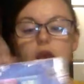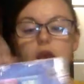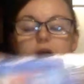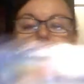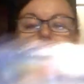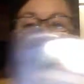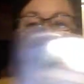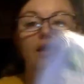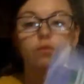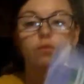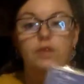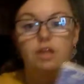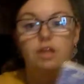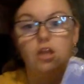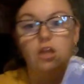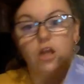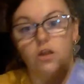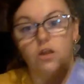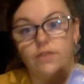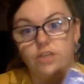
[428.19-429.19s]
I would
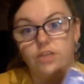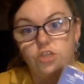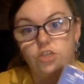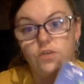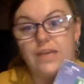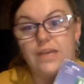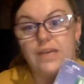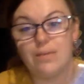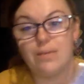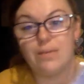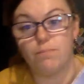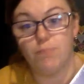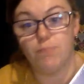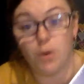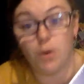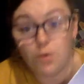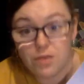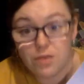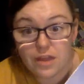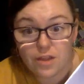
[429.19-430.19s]
encourage you to keep
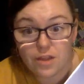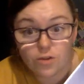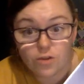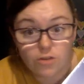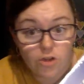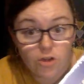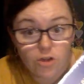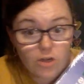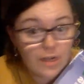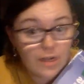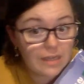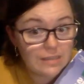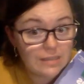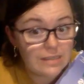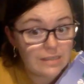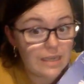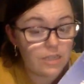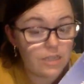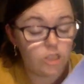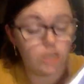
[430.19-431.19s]
both at your learning
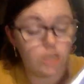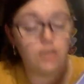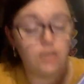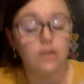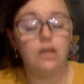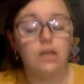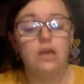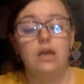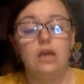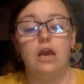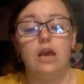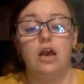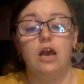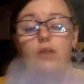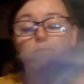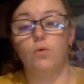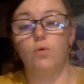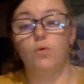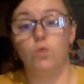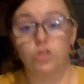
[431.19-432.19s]
station,
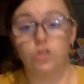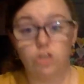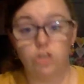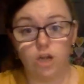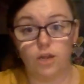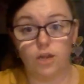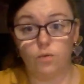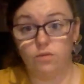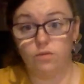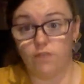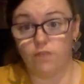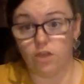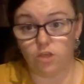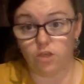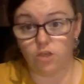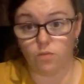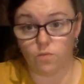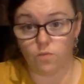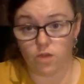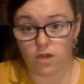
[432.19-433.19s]
but we're starting with
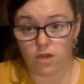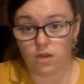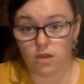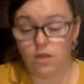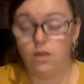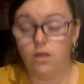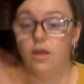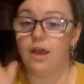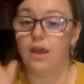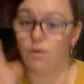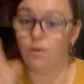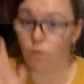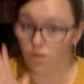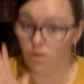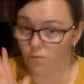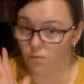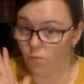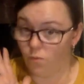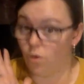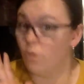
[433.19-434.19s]
Volume 1. But
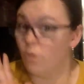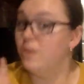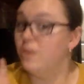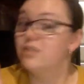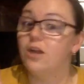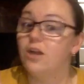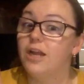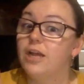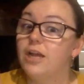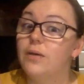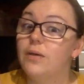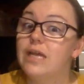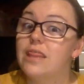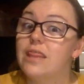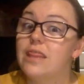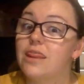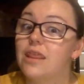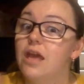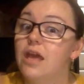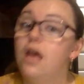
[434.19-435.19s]
where are we starting
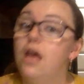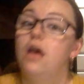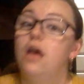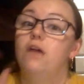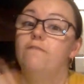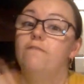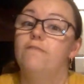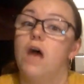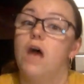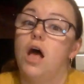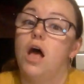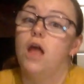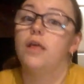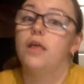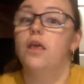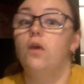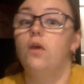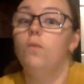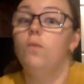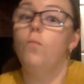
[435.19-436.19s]
with?
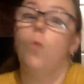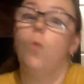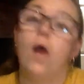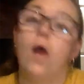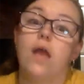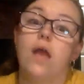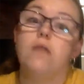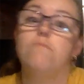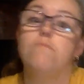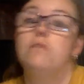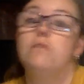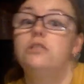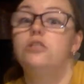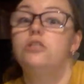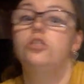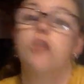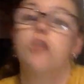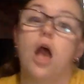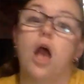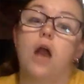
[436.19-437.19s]
Volume 1, Mrs.
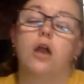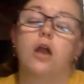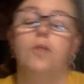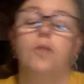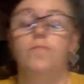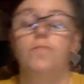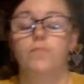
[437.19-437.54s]
Shock.